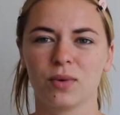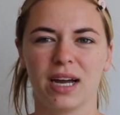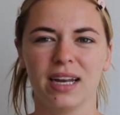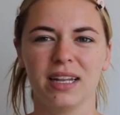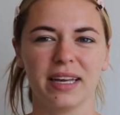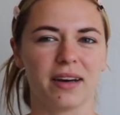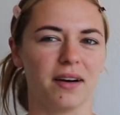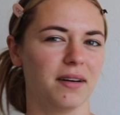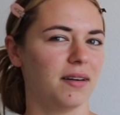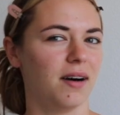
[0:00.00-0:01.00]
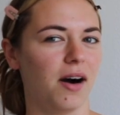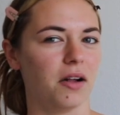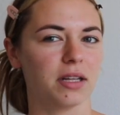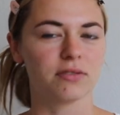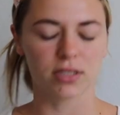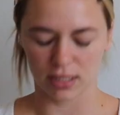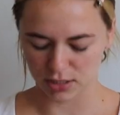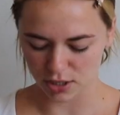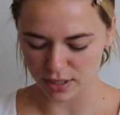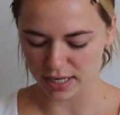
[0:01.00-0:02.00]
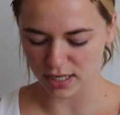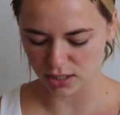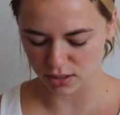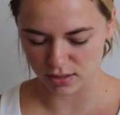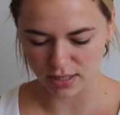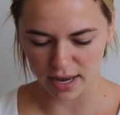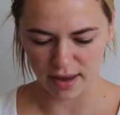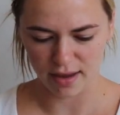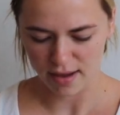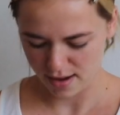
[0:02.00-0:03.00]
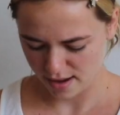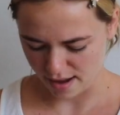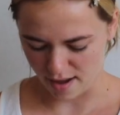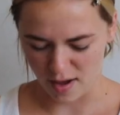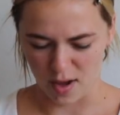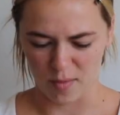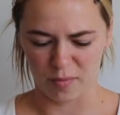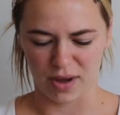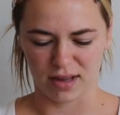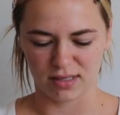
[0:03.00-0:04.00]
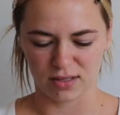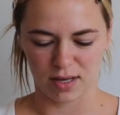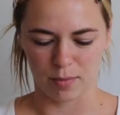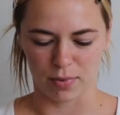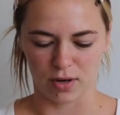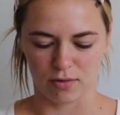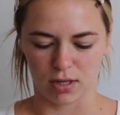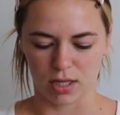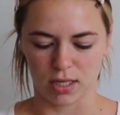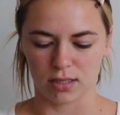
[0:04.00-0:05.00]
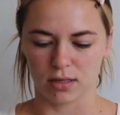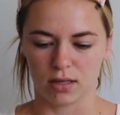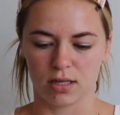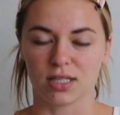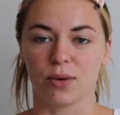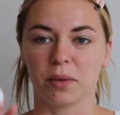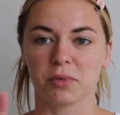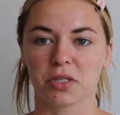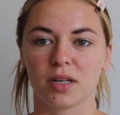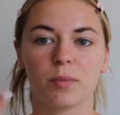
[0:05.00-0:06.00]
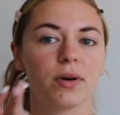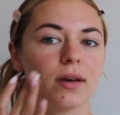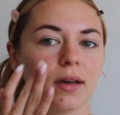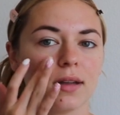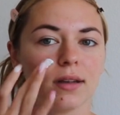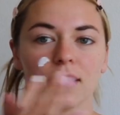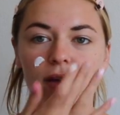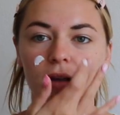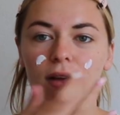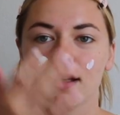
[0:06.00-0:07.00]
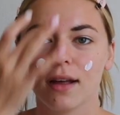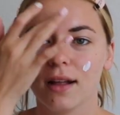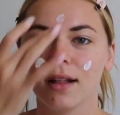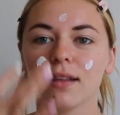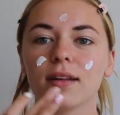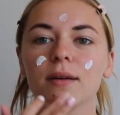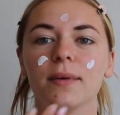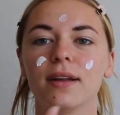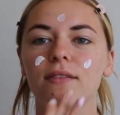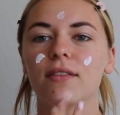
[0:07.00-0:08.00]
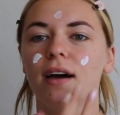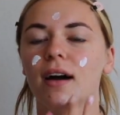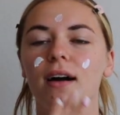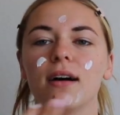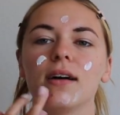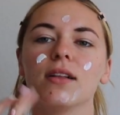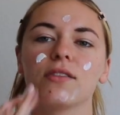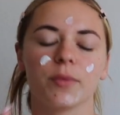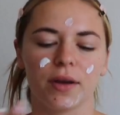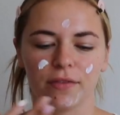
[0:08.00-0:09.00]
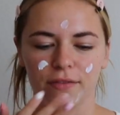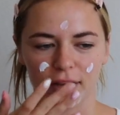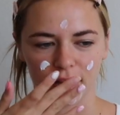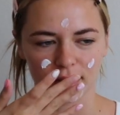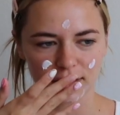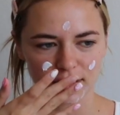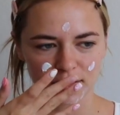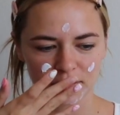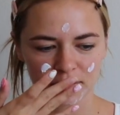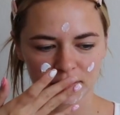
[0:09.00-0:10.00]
kind of like a olive skin tone, I guess you'd say, um, but I still get burnt really easily. So I'm just gonna put a little bit of that all over my face.